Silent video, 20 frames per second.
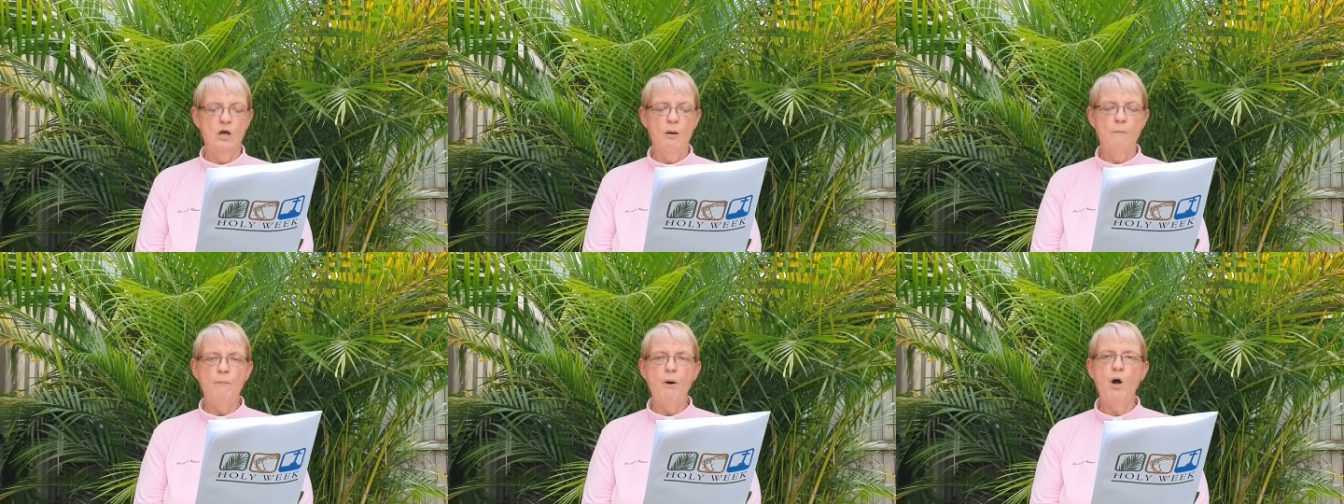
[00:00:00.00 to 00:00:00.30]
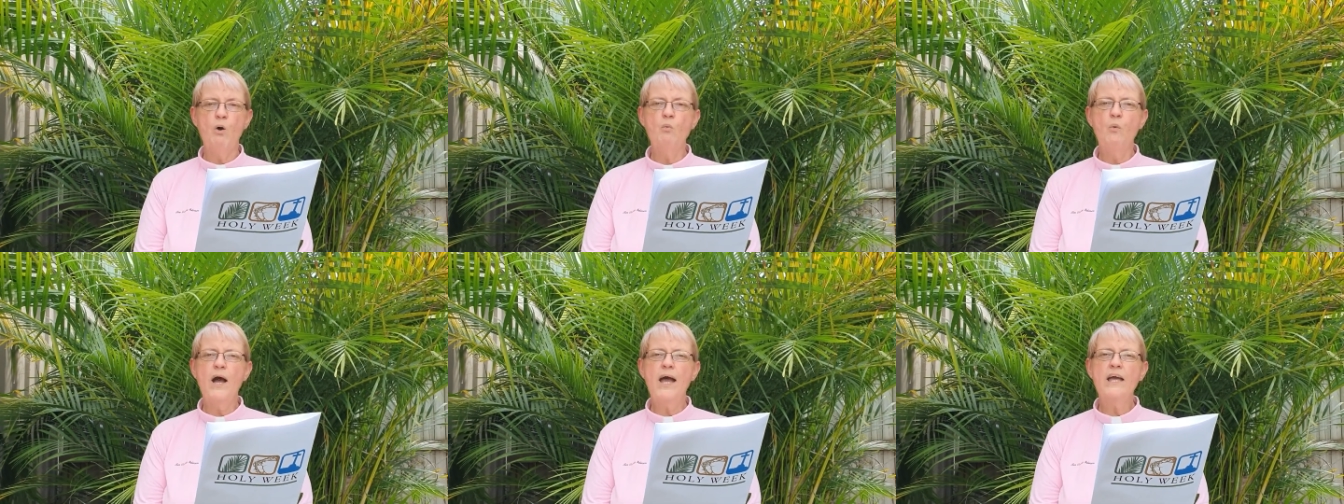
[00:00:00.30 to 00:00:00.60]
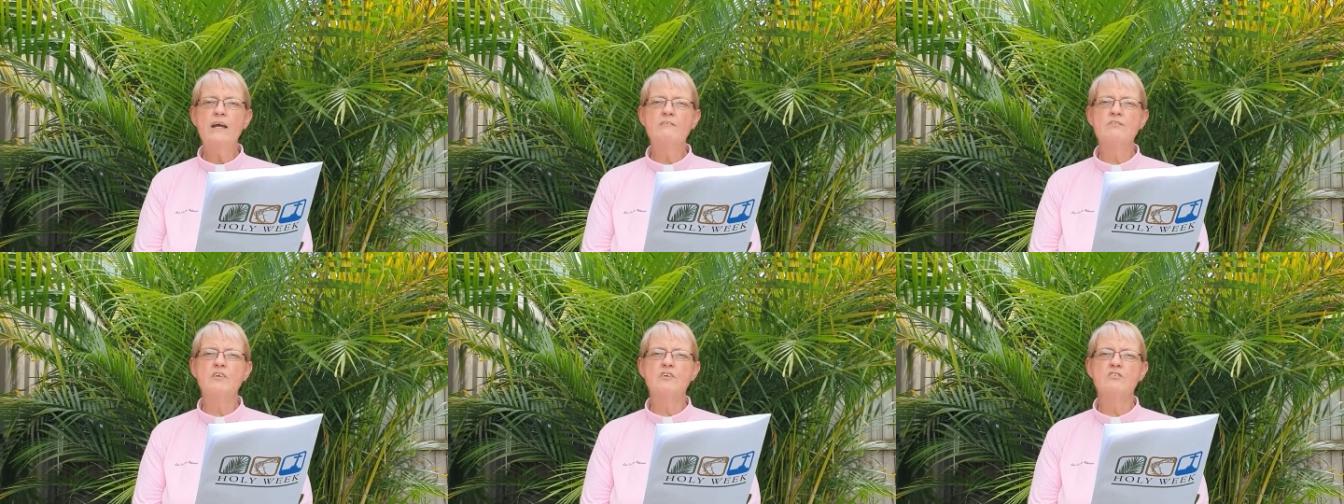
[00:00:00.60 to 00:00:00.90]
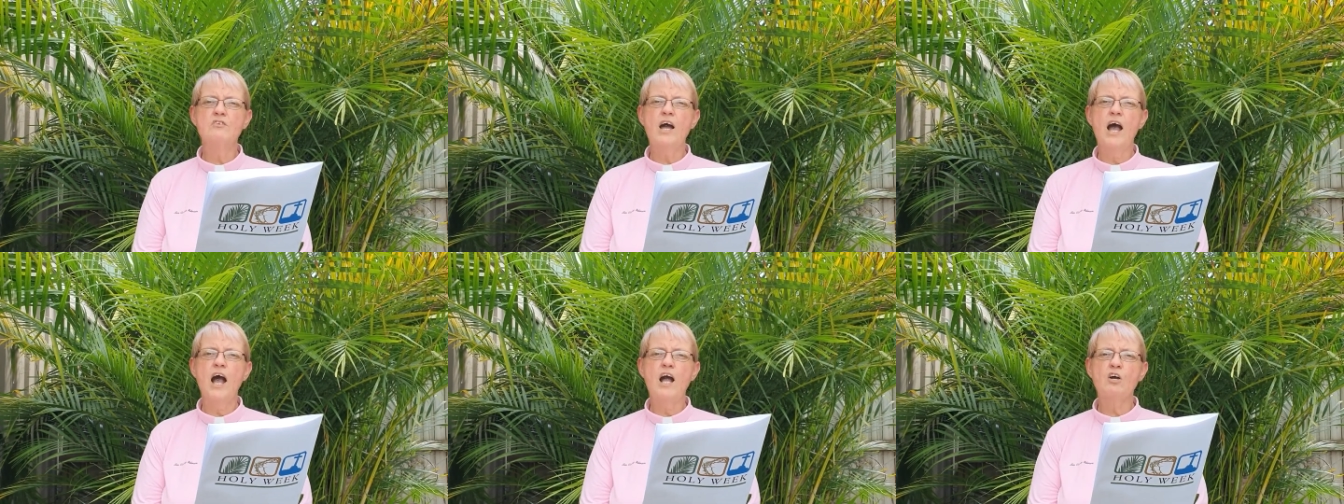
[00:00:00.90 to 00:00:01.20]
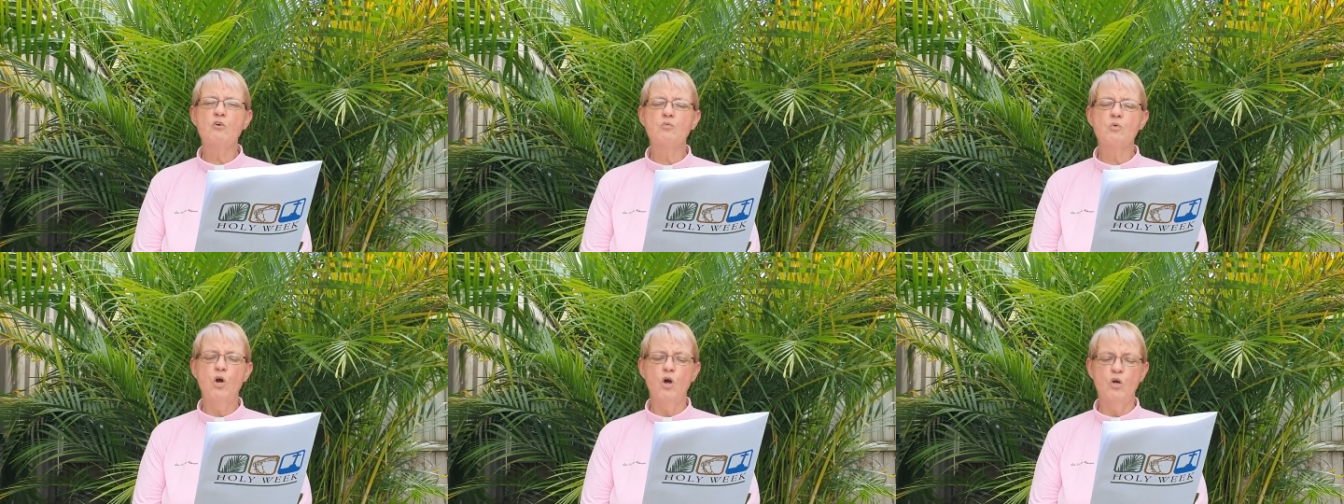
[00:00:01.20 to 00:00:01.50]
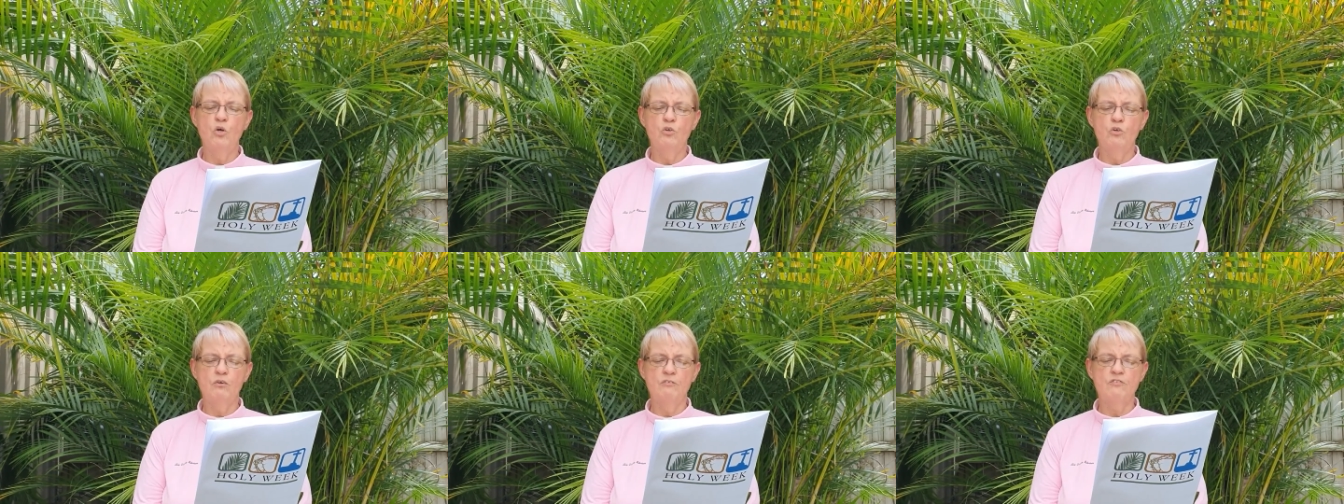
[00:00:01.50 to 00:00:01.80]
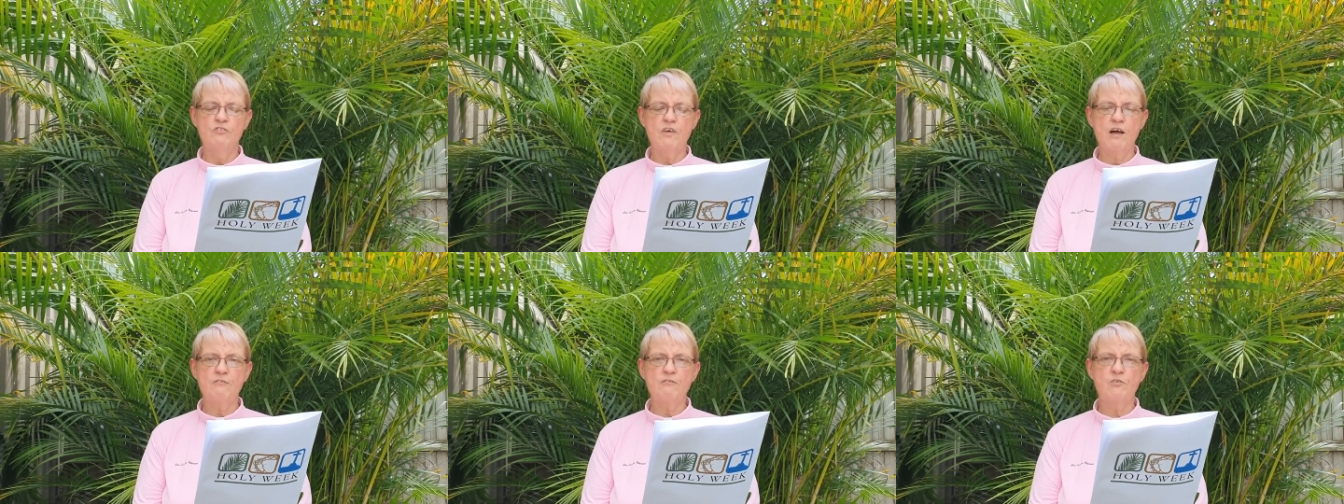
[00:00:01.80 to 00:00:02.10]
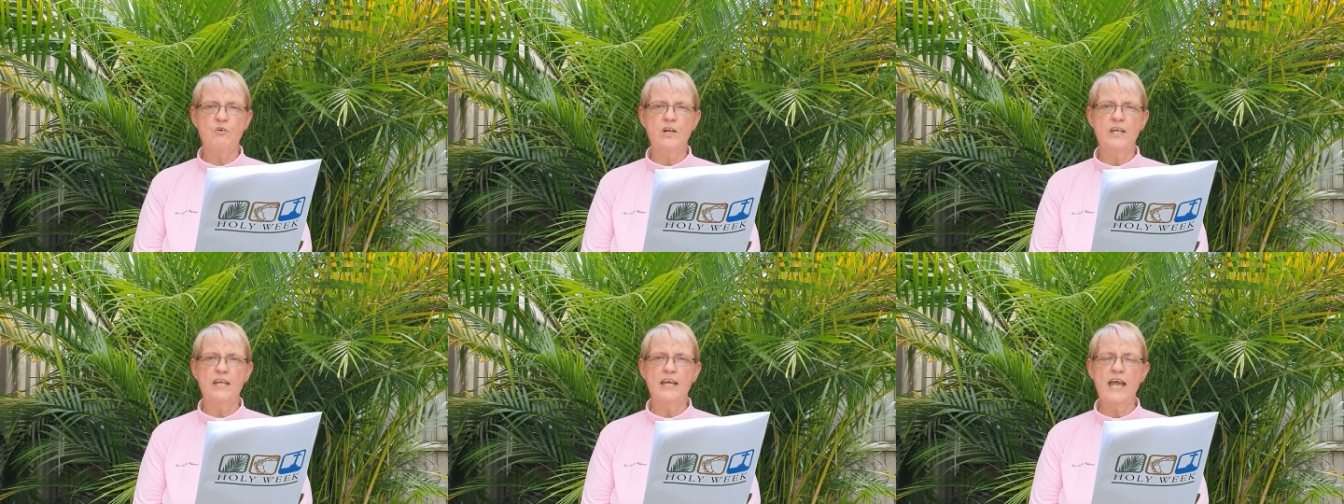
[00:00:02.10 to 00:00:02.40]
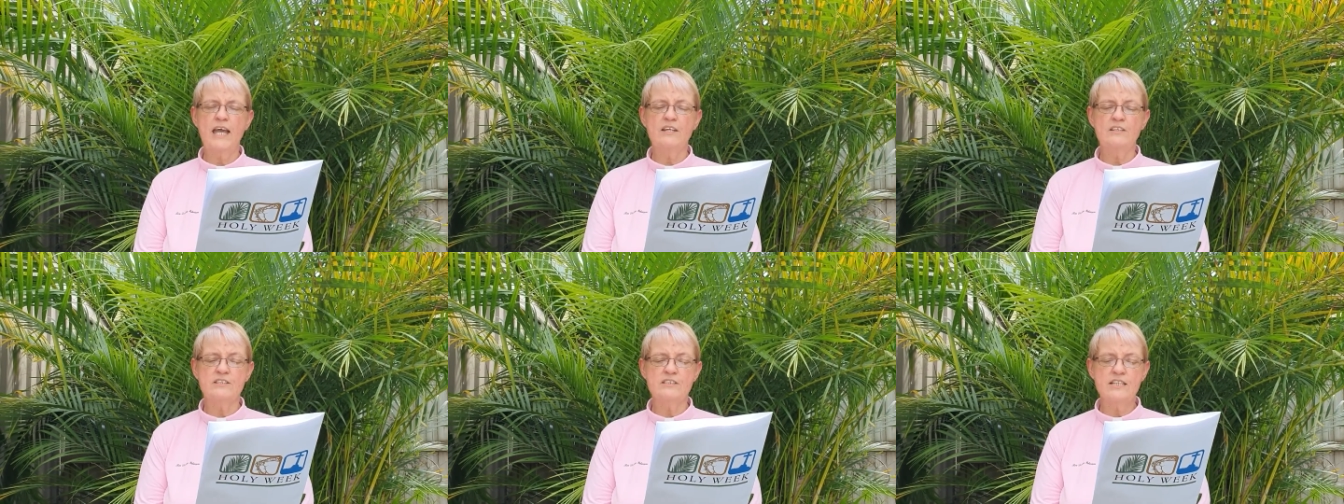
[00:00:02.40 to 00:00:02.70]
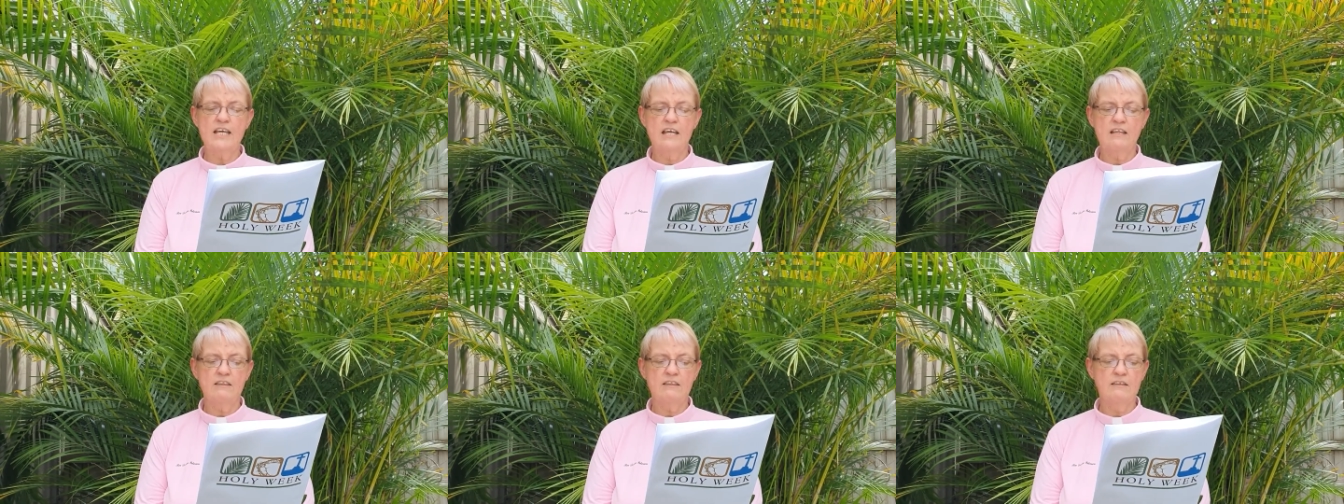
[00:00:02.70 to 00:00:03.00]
by way of the dark road of suffering and death.